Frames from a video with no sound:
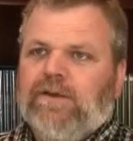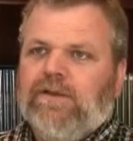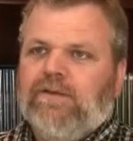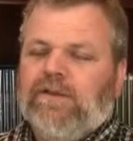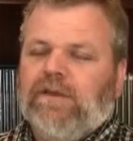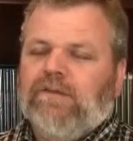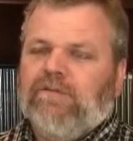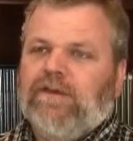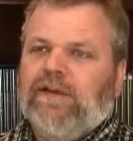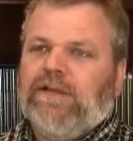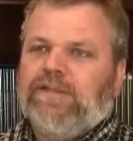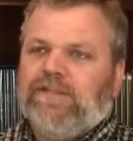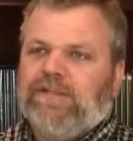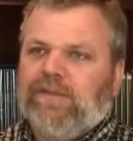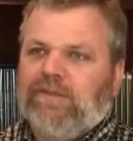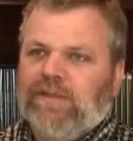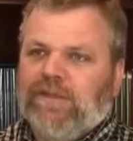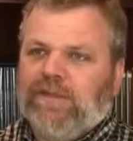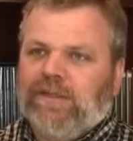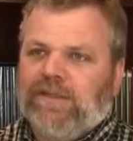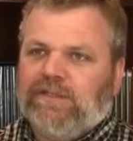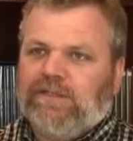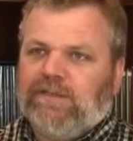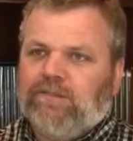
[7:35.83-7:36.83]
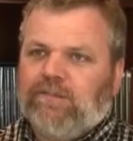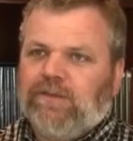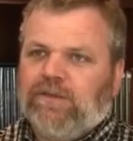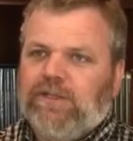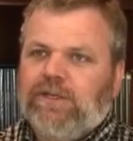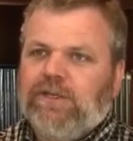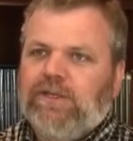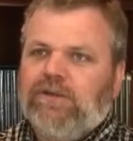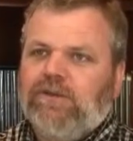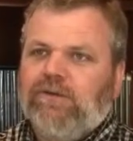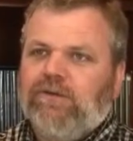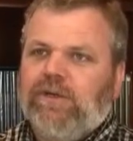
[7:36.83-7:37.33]
They find something that's of
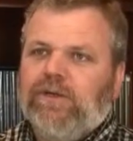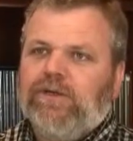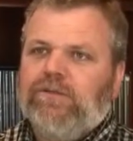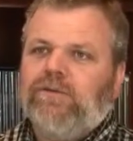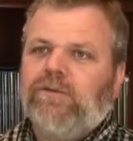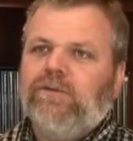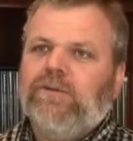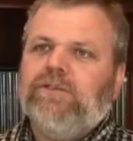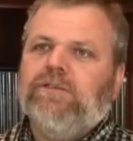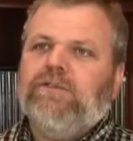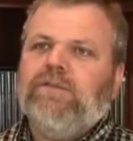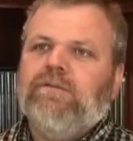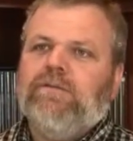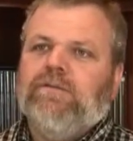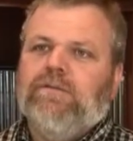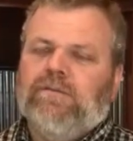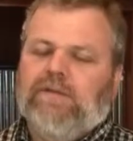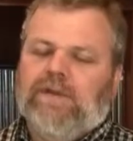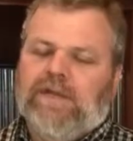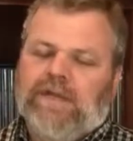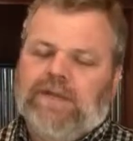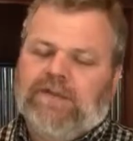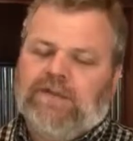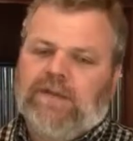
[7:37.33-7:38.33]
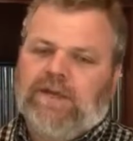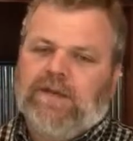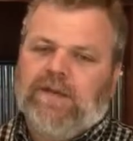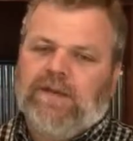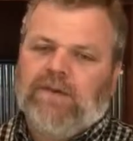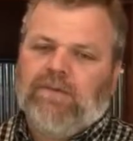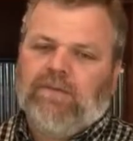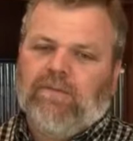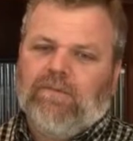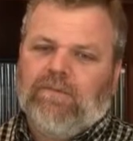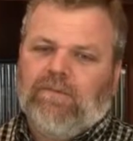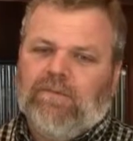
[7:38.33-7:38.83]
particular interest, and
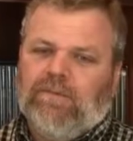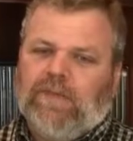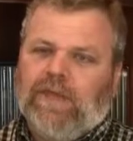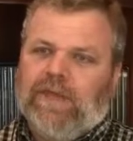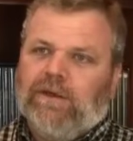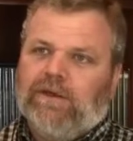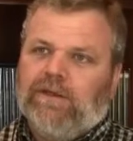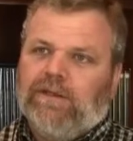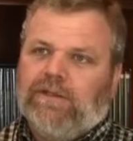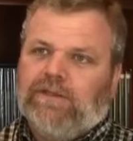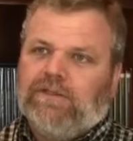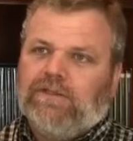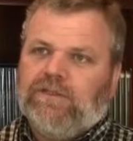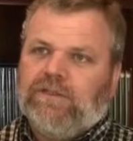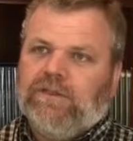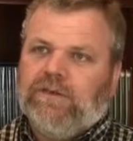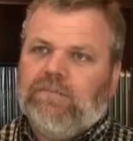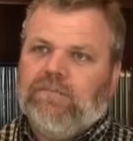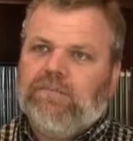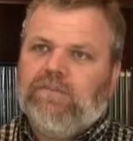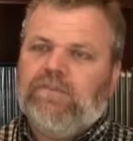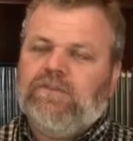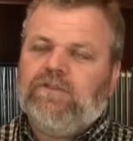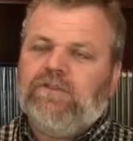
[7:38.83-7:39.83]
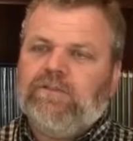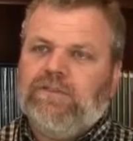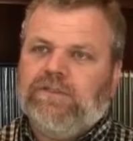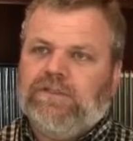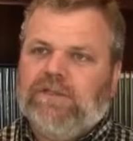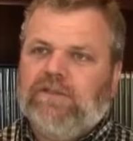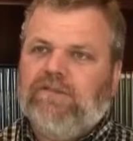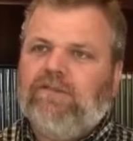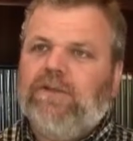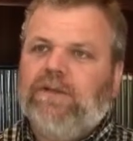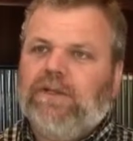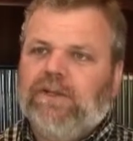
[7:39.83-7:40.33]
then that leads them
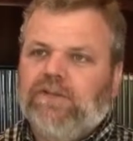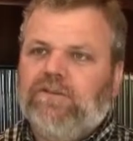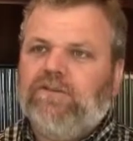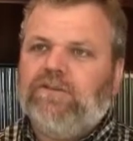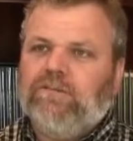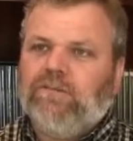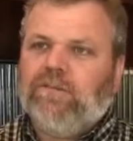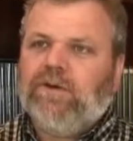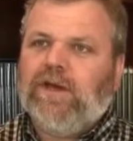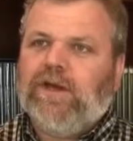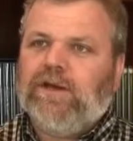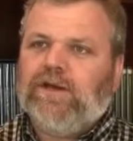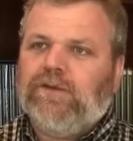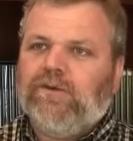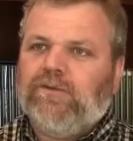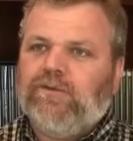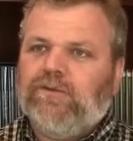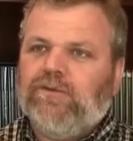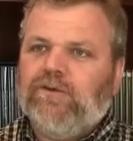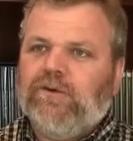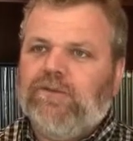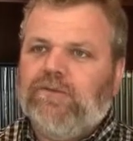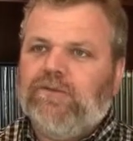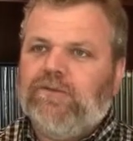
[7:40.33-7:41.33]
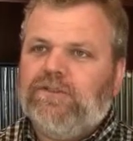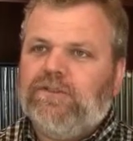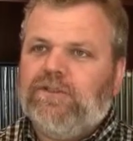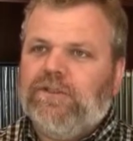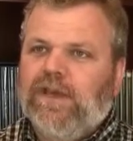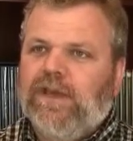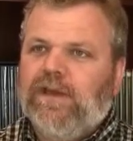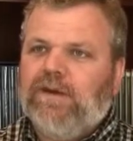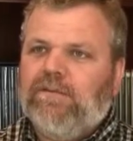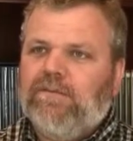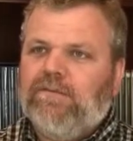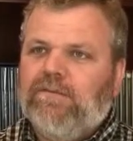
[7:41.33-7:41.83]
specifically to the product or service
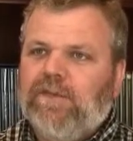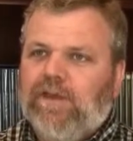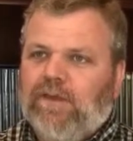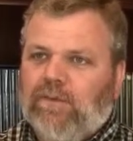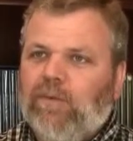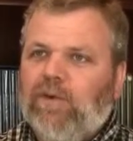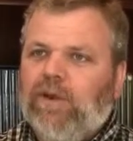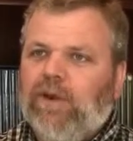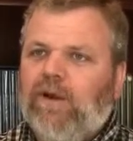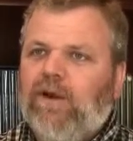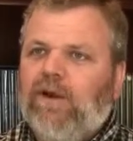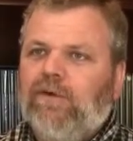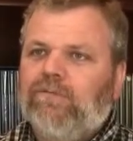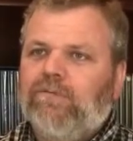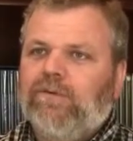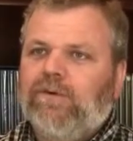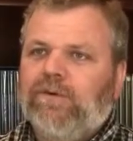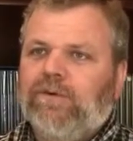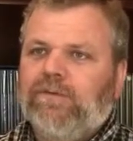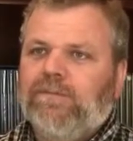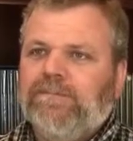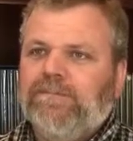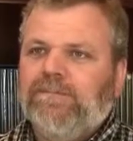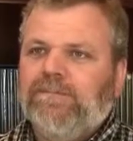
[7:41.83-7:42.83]
that we offer.